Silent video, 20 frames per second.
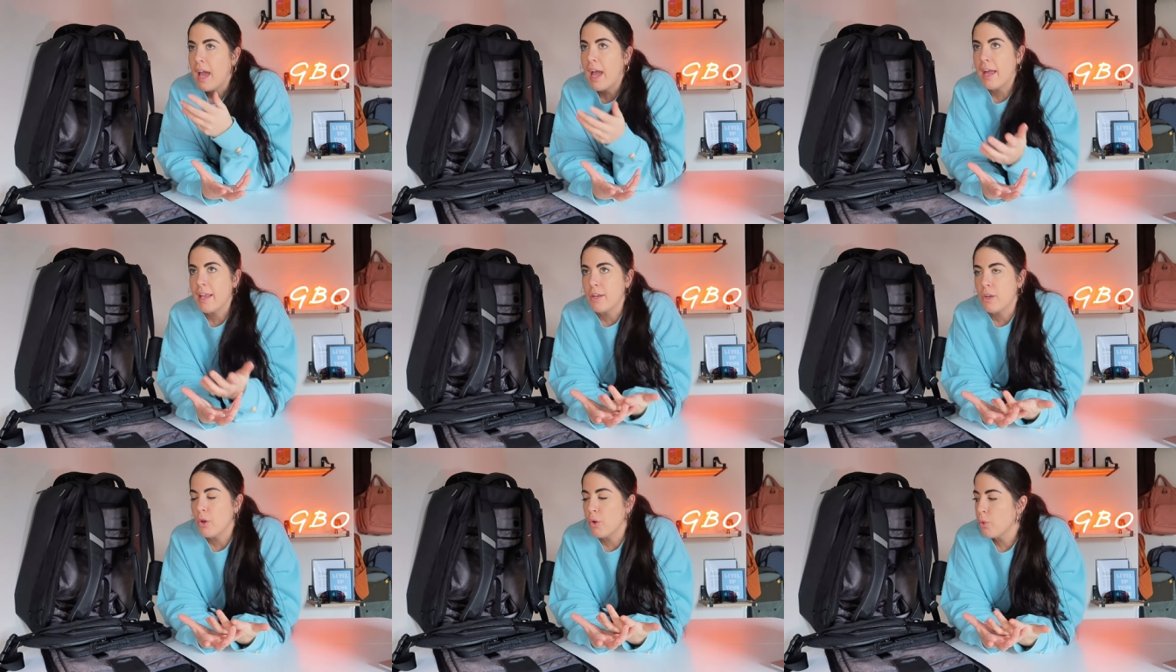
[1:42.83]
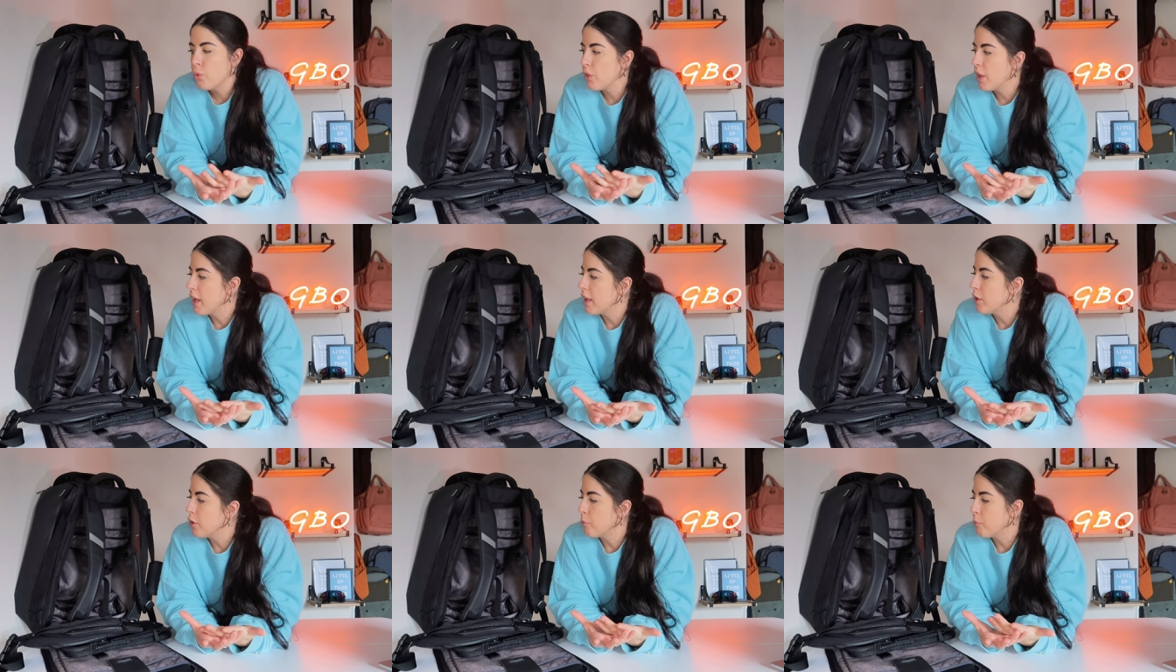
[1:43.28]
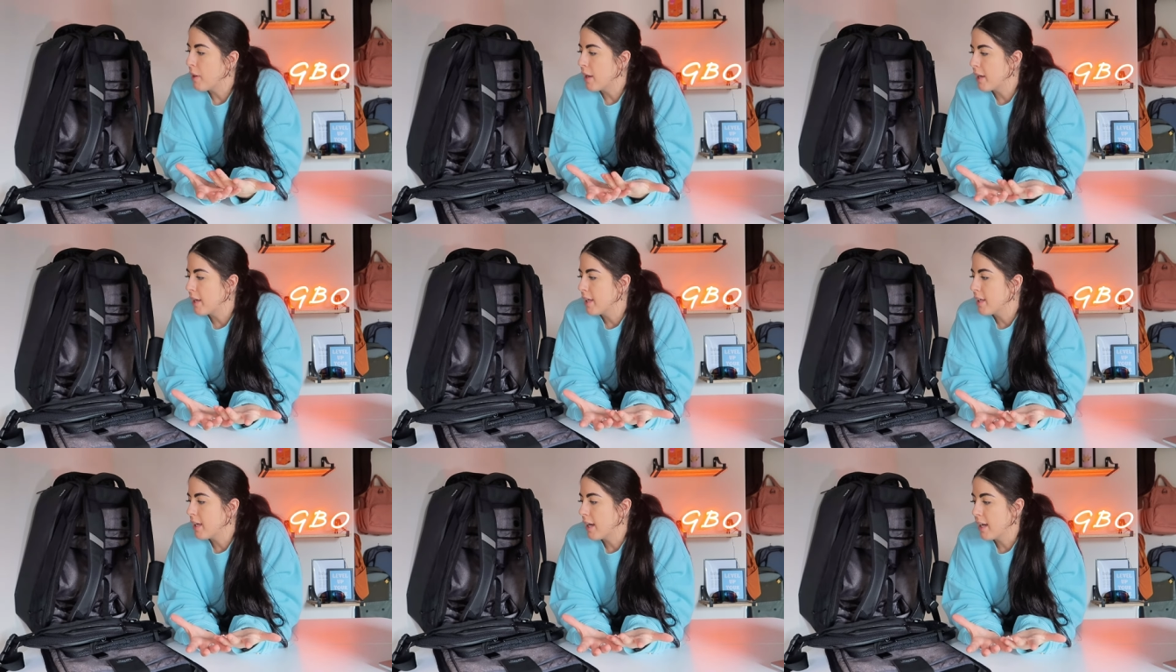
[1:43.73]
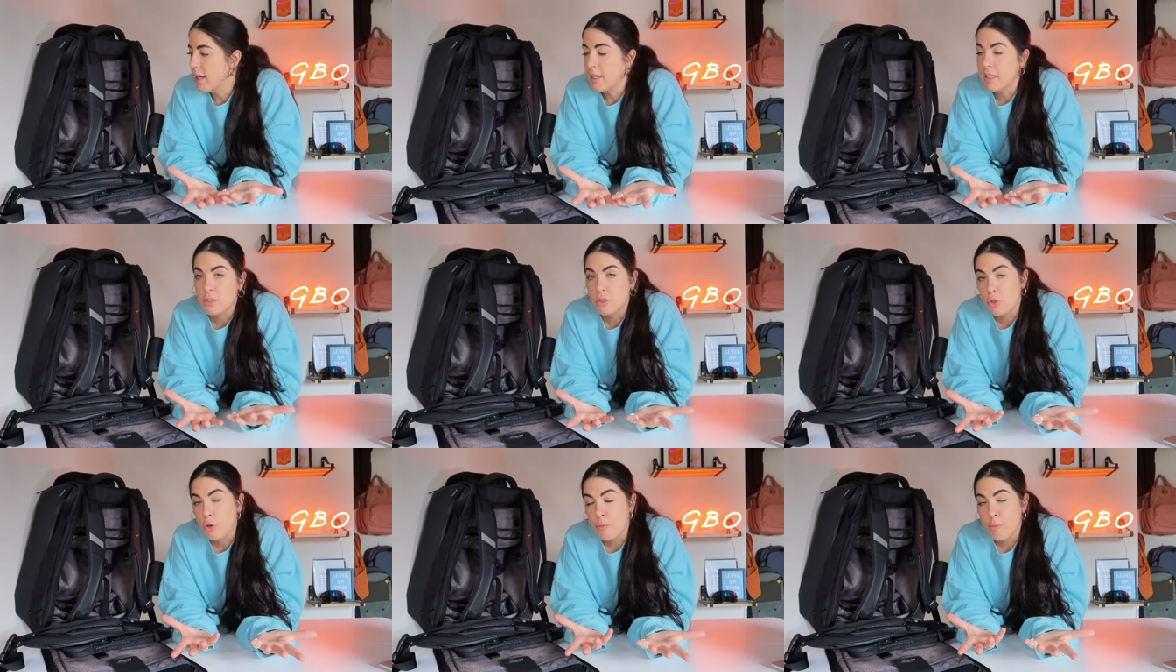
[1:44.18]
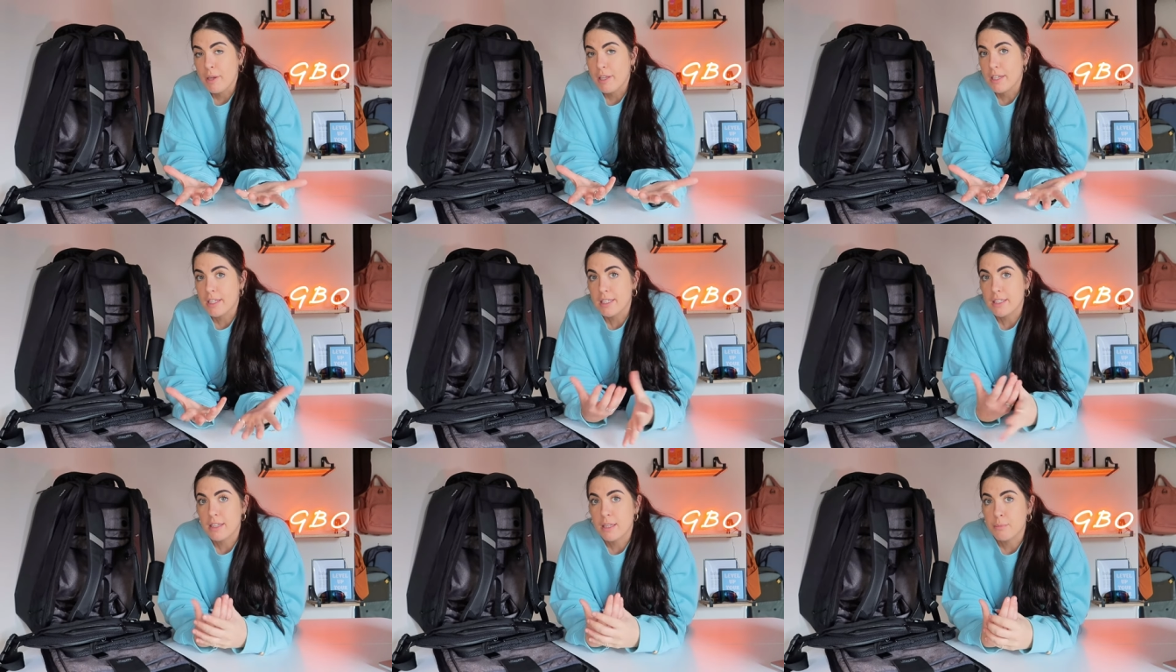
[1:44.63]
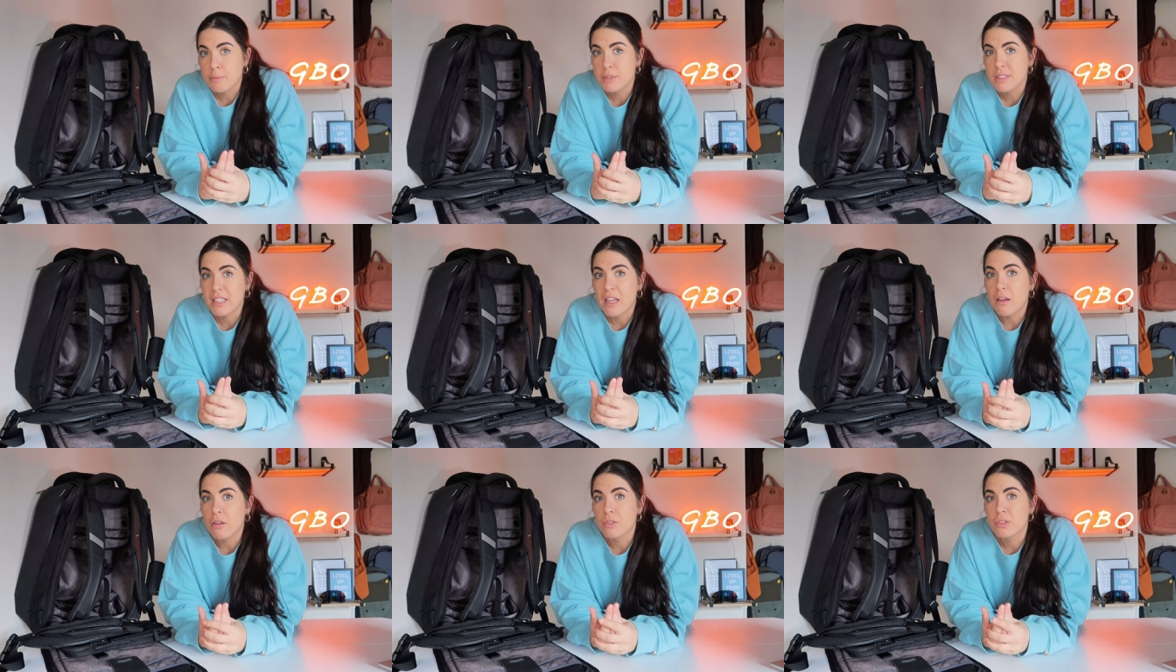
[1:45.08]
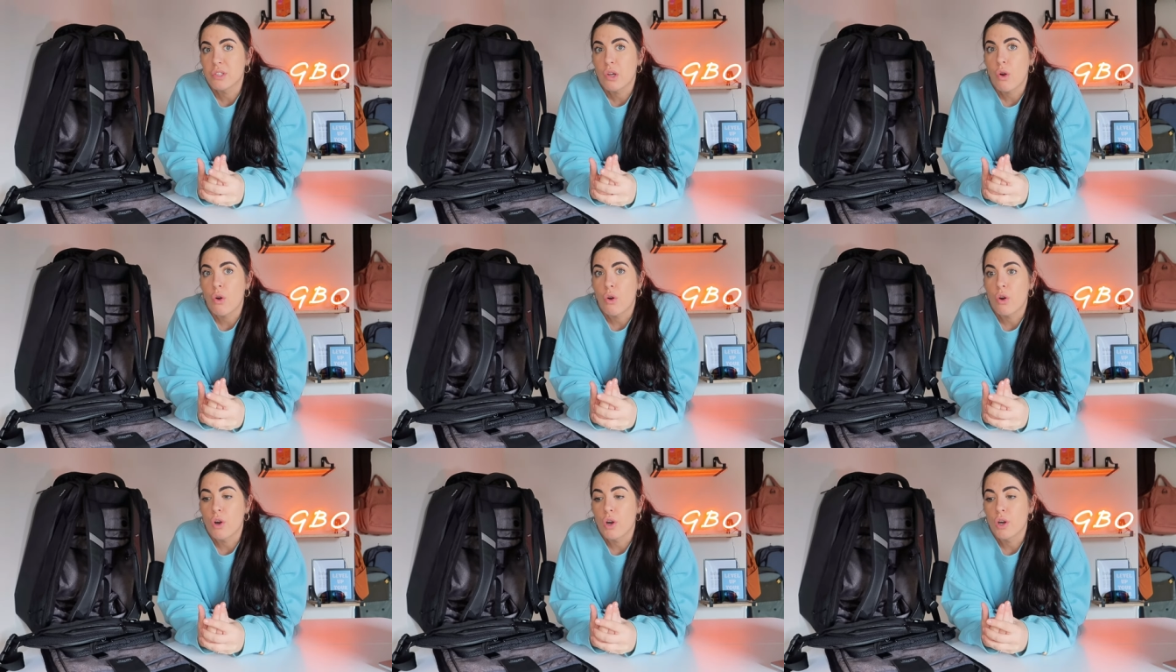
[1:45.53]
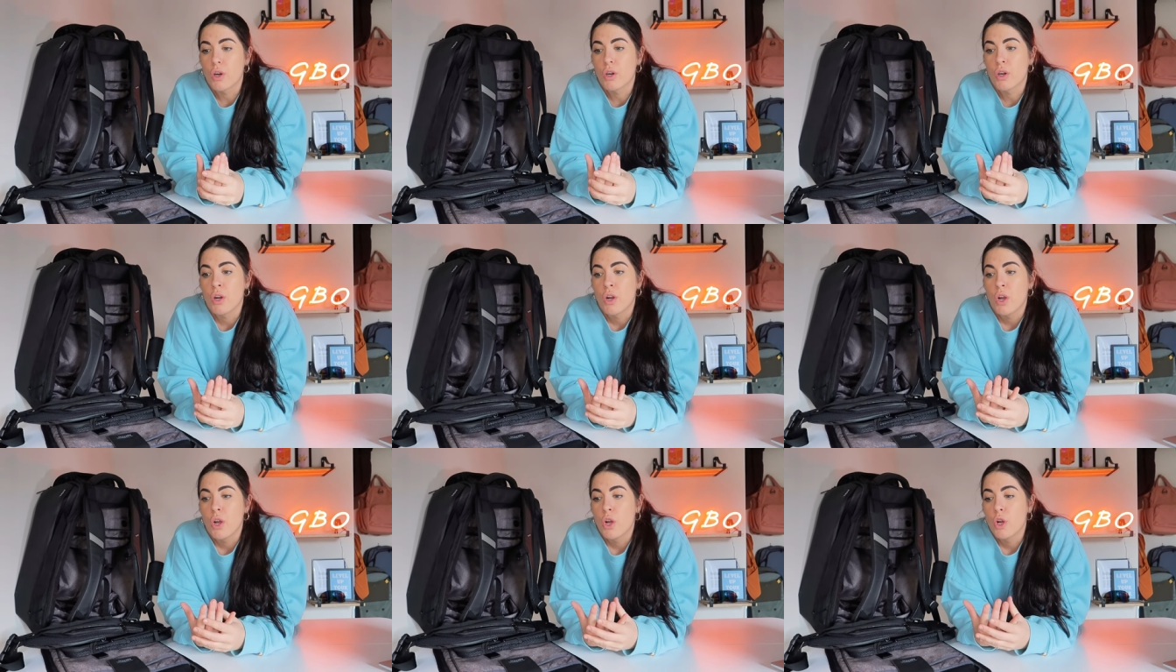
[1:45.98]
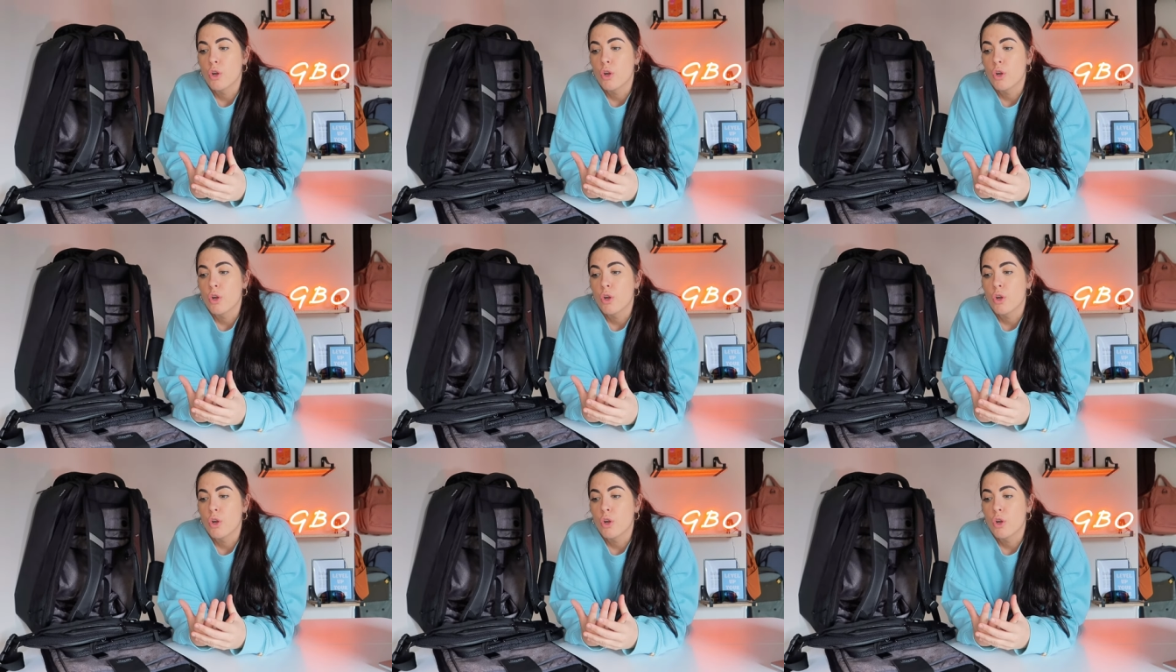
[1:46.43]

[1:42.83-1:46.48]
I know that Nomatic and Gomatic themselves are